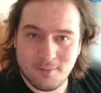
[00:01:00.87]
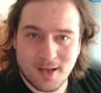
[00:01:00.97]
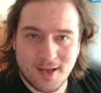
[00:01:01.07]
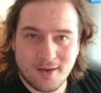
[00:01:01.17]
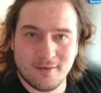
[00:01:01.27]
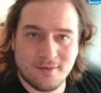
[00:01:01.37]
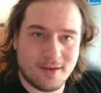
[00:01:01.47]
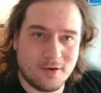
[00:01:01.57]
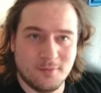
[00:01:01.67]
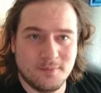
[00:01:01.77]
the bar
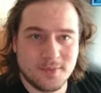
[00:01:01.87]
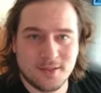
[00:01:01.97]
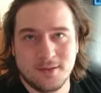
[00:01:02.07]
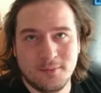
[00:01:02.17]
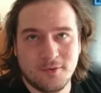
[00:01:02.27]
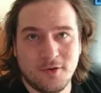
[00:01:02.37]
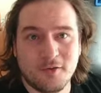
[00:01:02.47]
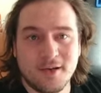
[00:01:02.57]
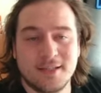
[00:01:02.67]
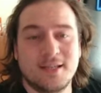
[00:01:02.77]
that comes
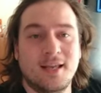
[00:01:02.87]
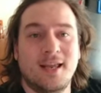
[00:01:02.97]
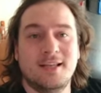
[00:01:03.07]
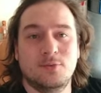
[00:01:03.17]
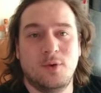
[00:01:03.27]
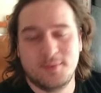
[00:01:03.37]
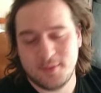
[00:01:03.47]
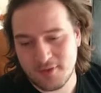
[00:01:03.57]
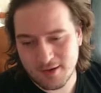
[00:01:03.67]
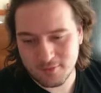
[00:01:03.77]
before it, it swaps
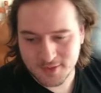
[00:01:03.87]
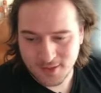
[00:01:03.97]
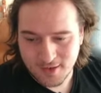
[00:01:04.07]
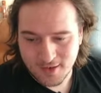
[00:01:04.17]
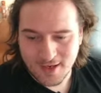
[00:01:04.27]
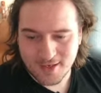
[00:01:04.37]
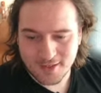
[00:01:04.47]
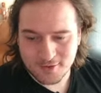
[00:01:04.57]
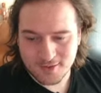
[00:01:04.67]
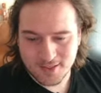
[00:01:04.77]
them round. And
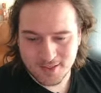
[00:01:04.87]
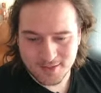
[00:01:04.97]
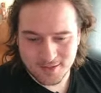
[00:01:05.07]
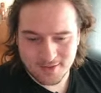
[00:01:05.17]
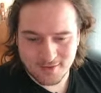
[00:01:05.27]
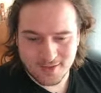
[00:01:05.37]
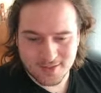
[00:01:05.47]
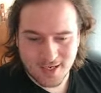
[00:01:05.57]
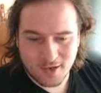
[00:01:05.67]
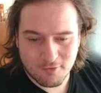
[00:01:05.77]
it does this until the
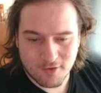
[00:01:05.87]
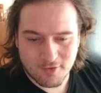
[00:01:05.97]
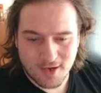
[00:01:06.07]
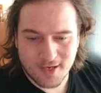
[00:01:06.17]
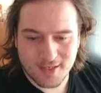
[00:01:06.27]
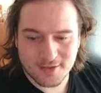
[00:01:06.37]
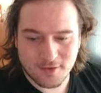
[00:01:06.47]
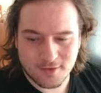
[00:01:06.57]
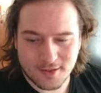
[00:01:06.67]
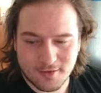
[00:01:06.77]
entire array is
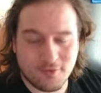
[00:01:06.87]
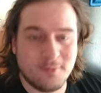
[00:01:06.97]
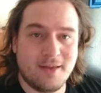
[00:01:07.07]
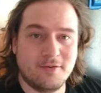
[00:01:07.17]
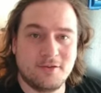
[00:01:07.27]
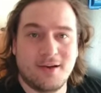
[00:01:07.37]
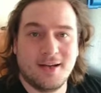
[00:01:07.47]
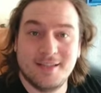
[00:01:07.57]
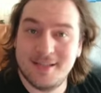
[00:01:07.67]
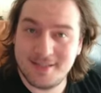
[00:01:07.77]
sorted from left to
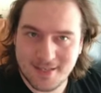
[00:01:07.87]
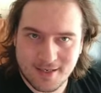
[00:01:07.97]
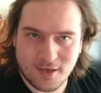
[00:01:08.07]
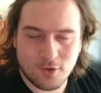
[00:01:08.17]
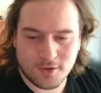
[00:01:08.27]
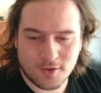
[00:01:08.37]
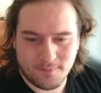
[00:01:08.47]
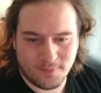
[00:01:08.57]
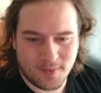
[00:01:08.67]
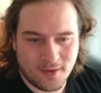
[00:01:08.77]
right in ascending order.
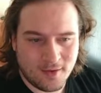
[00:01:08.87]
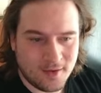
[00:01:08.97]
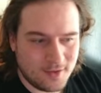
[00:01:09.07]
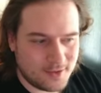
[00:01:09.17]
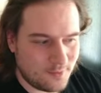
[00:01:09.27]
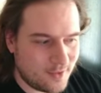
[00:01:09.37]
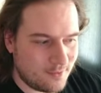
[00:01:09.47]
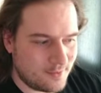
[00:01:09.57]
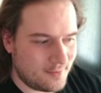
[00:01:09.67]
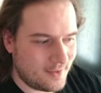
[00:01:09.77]
So we're
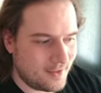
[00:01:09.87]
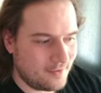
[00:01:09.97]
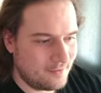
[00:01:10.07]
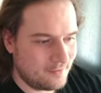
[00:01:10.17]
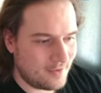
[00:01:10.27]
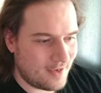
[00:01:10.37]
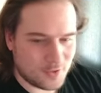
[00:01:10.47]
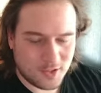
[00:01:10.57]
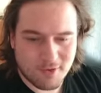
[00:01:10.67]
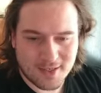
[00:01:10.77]
going to be
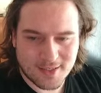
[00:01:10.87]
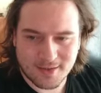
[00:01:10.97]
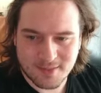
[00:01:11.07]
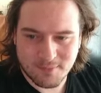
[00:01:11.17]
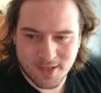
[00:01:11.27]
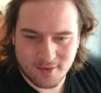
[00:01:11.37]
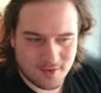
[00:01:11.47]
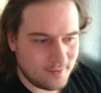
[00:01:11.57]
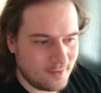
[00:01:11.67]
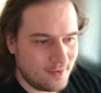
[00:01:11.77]
actually creating this in
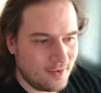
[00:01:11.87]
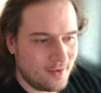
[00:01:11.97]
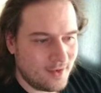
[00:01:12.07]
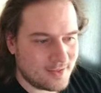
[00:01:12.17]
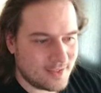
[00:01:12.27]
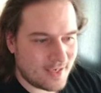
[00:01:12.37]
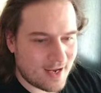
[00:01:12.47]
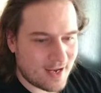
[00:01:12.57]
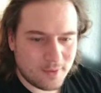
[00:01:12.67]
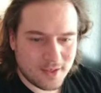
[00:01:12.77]
Python and seeing
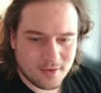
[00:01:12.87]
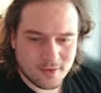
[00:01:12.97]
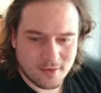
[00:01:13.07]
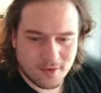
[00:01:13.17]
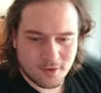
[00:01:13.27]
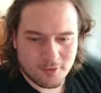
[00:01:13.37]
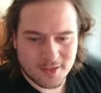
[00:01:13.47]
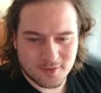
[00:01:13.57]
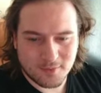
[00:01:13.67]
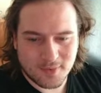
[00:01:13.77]
how we can
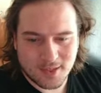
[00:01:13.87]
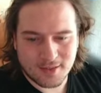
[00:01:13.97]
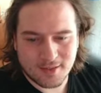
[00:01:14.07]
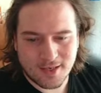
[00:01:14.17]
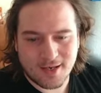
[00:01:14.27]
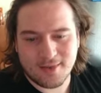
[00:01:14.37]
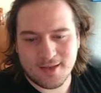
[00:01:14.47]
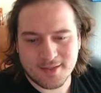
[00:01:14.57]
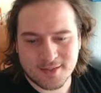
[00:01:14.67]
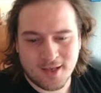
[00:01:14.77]
create something like
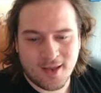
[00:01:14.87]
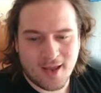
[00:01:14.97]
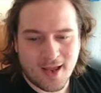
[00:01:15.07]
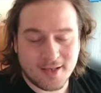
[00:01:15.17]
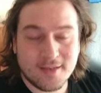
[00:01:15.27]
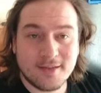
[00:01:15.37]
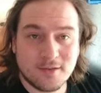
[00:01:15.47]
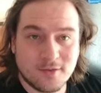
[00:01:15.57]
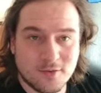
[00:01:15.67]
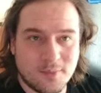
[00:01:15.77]
this. And this
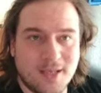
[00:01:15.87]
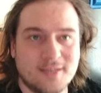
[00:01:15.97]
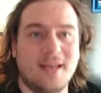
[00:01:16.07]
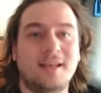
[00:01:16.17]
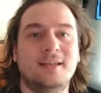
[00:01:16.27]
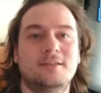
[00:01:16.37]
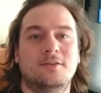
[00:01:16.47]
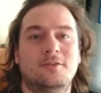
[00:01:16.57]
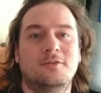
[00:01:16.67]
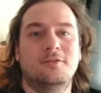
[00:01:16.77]
also applies to any
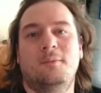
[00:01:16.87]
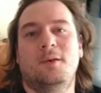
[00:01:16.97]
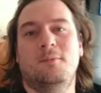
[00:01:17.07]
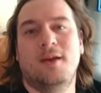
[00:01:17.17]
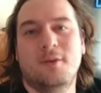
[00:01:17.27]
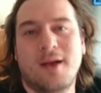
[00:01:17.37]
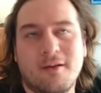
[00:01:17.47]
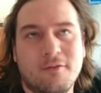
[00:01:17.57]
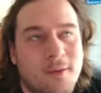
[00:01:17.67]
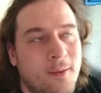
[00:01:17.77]
sort of phenomenon where you
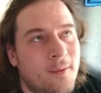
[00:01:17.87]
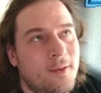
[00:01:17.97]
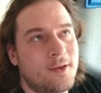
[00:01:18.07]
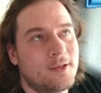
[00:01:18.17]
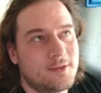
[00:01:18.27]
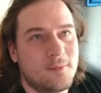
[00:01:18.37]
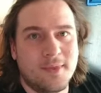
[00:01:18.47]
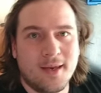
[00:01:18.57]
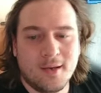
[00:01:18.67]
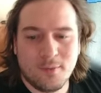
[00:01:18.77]
have
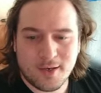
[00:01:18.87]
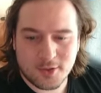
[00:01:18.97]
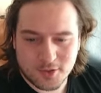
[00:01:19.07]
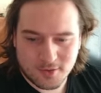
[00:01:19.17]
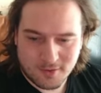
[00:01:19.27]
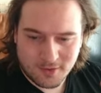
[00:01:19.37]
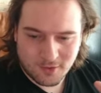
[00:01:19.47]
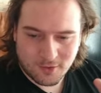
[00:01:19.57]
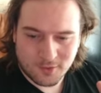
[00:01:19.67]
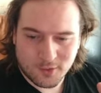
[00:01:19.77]
something in which
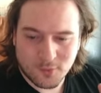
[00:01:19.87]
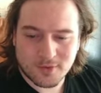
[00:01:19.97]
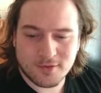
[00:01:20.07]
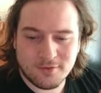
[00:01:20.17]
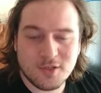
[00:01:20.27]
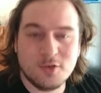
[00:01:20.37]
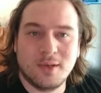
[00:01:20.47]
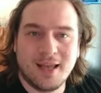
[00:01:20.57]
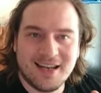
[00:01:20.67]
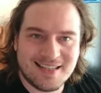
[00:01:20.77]
you want to
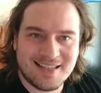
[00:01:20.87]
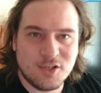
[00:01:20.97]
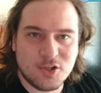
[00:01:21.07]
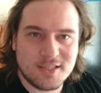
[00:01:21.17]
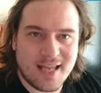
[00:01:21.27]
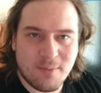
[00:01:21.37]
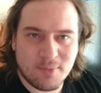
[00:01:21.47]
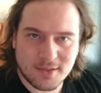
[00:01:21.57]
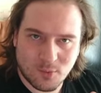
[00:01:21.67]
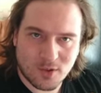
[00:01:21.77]
visualize each step.
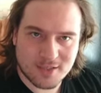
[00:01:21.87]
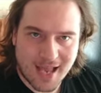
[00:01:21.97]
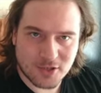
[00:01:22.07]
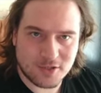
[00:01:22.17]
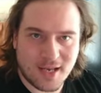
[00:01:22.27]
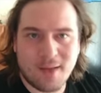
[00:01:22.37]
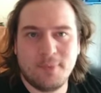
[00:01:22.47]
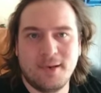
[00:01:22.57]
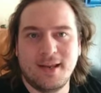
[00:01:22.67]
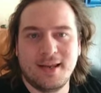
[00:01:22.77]
So what's actually
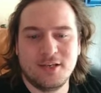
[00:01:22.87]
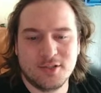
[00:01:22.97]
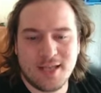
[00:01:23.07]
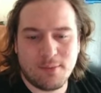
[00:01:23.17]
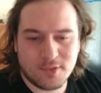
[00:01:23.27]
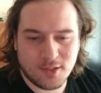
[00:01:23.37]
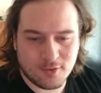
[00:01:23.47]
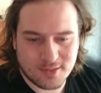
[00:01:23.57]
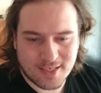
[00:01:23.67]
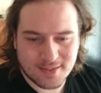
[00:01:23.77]
happening at each step to your
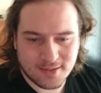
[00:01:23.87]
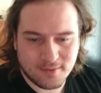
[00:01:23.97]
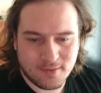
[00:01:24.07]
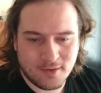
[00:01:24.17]
data.